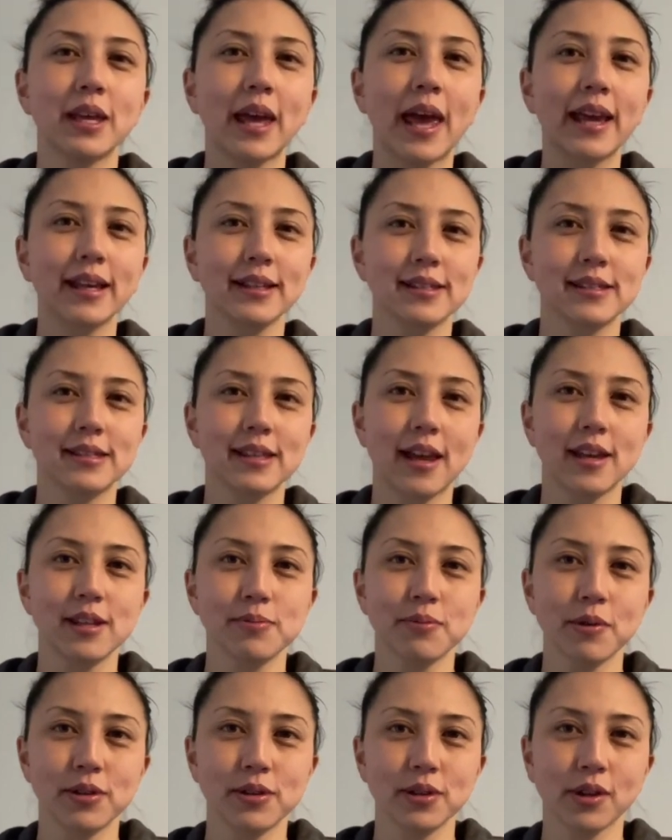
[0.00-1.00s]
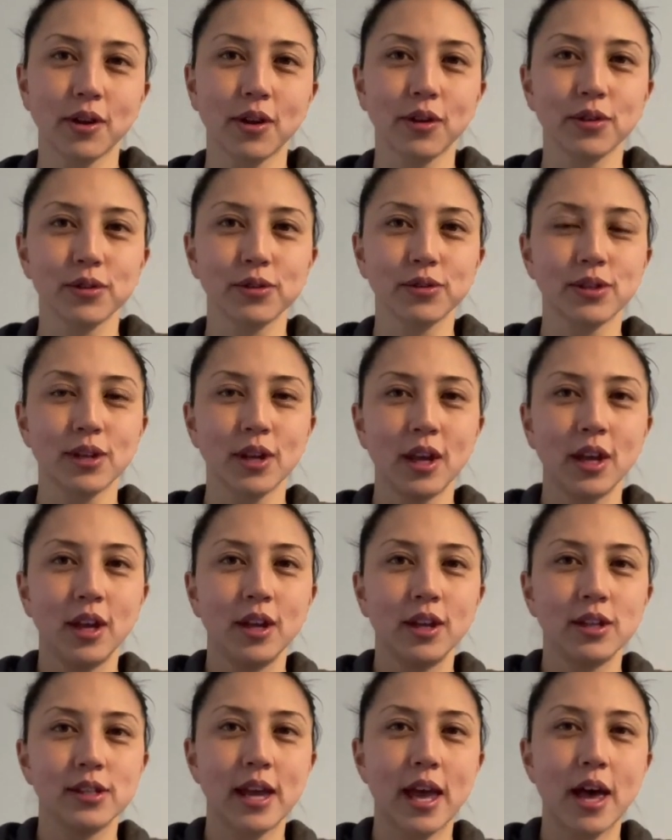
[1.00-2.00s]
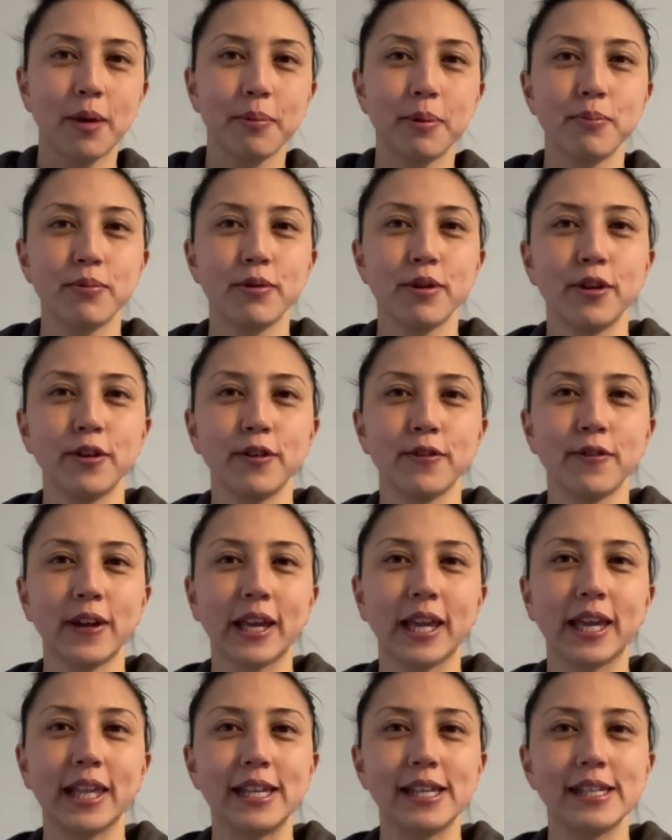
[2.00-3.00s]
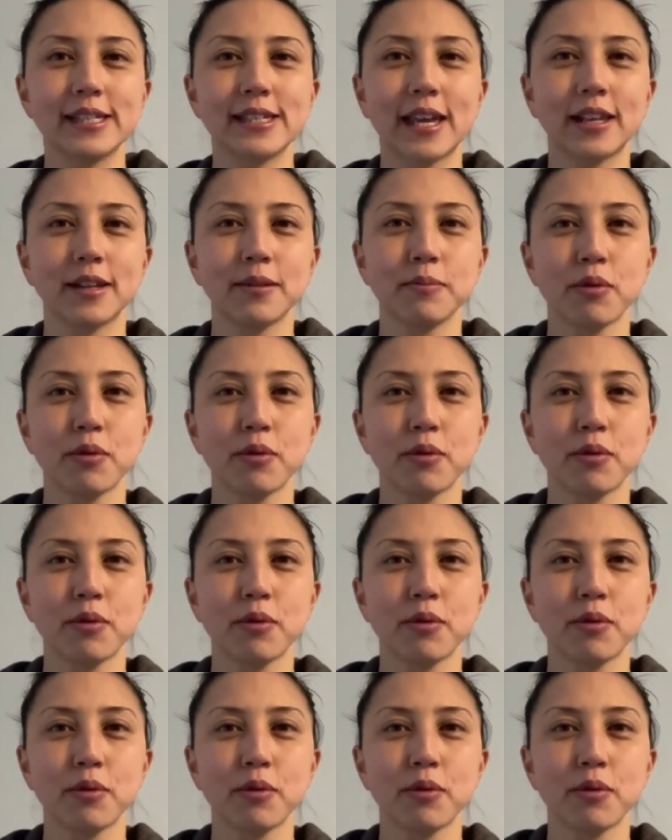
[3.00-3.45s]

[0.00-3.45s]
exercise protocols to help improve Achilles tendon